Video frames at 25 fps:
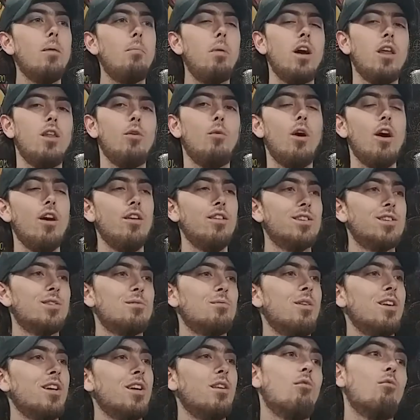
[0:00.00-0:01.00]
oh yeah, by the way, this
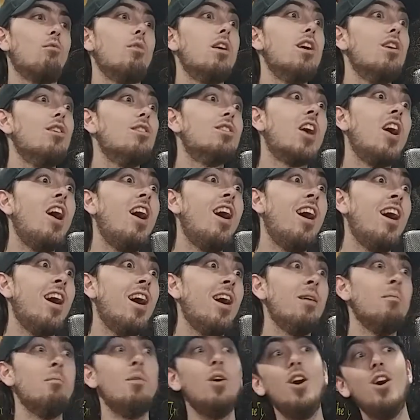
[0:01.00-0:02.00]
is running in real
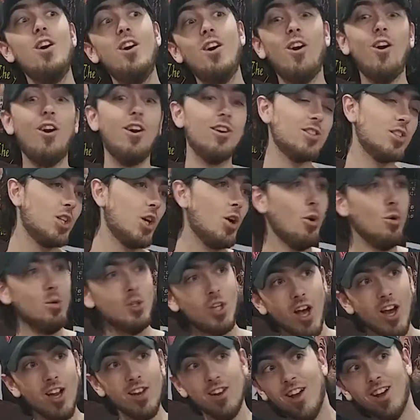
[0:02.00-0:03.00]
time on
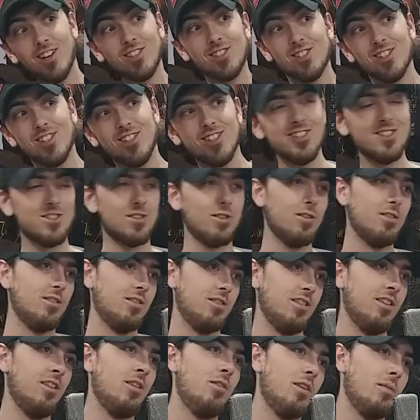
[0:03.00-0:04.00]
2 Titan X's,
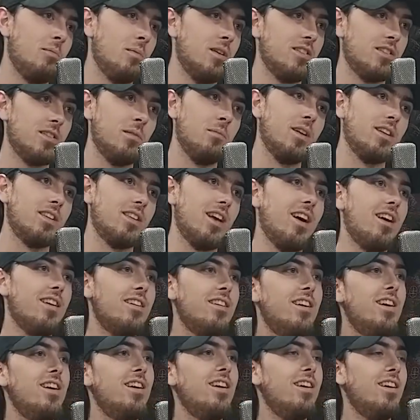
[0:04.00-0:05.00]
or you know what I mean, something like
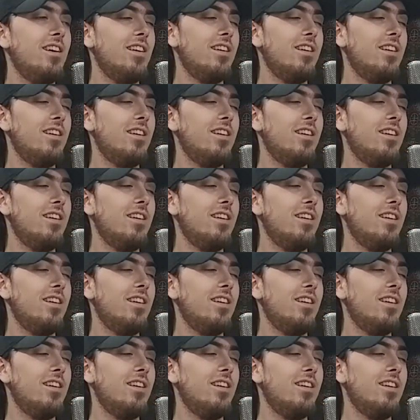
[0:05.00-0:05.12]
that.